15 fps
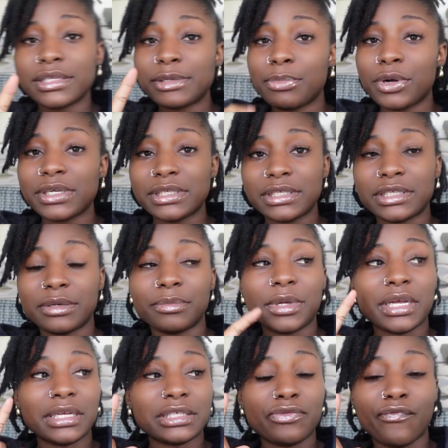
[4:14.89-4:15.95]
support system
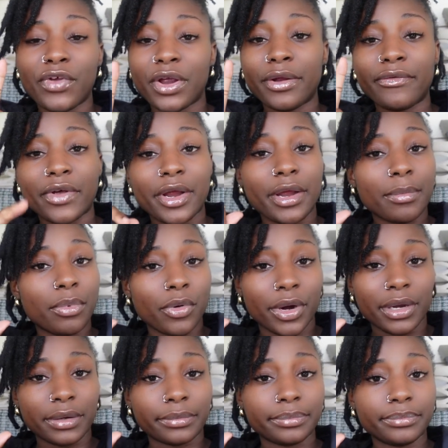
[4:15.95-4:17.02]
is very, very
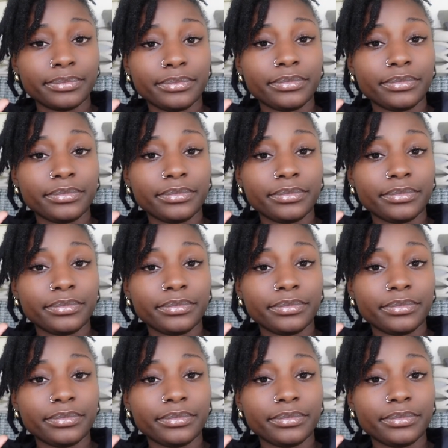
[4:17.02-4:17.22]
important